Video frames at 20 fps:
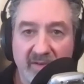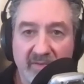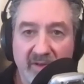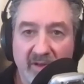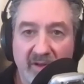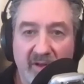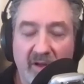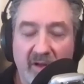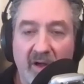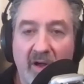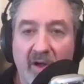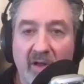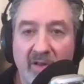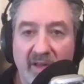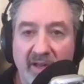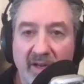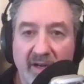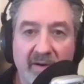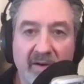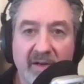all
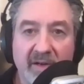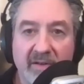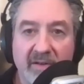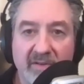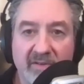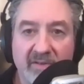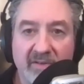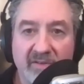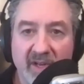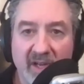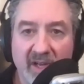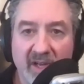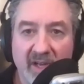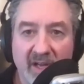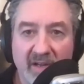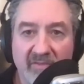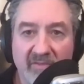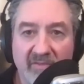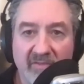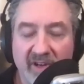areas.
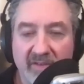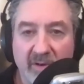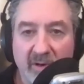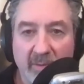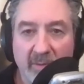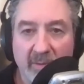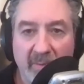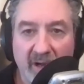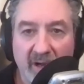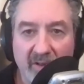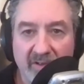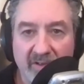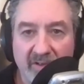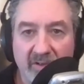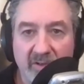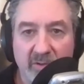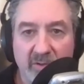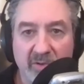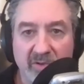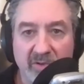In fact, there are
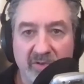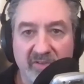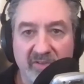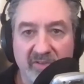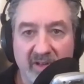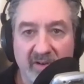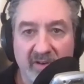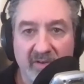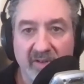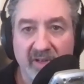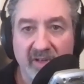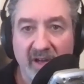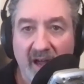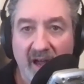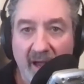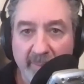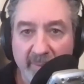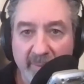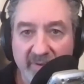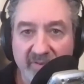molecules that are the
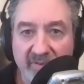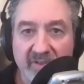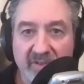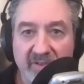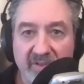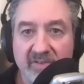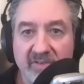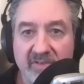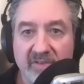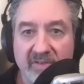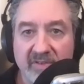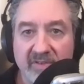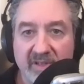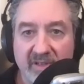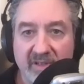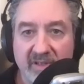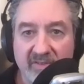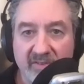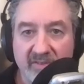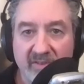opposite,
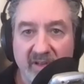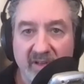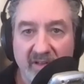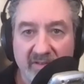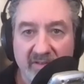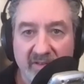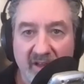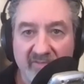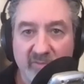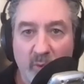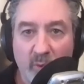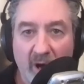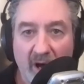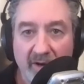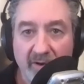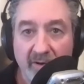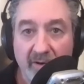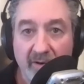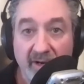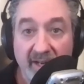that love
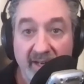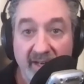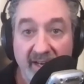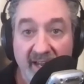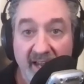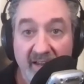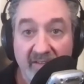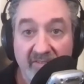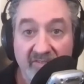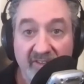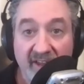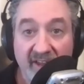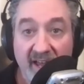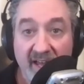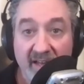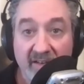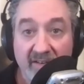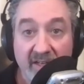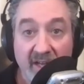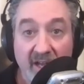water and hate
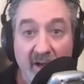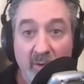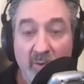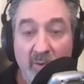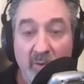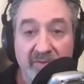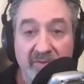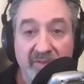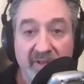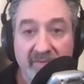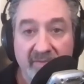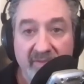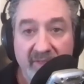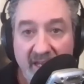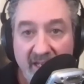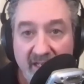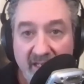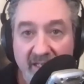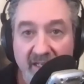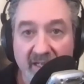fat. Well, then
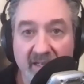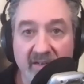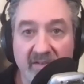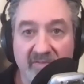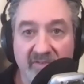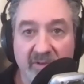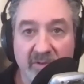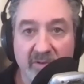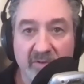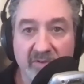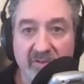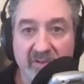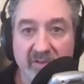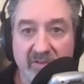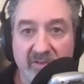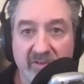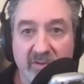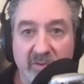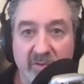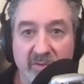they can get infused
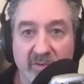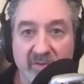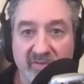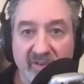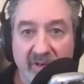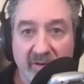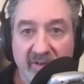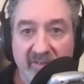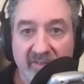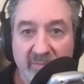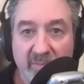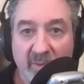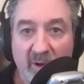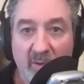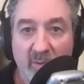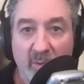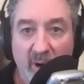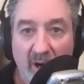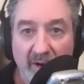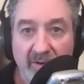into the very
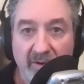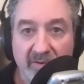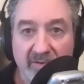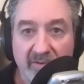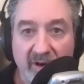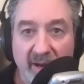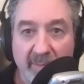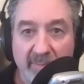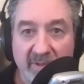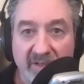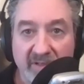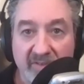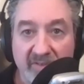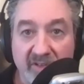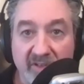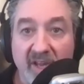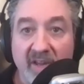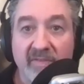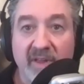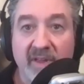small water droplets
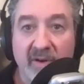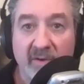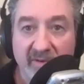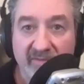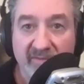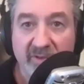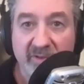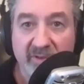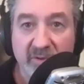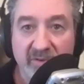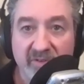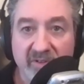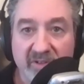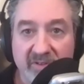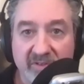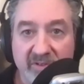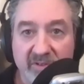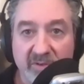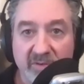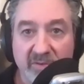that are infused
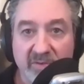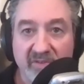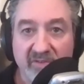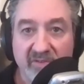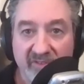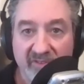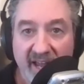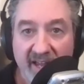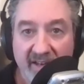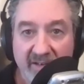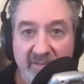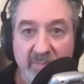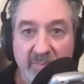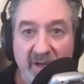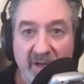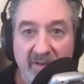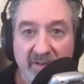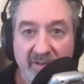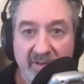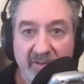into the fat
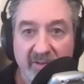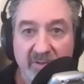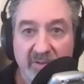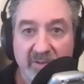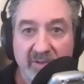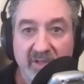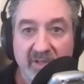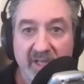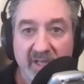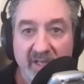molecule,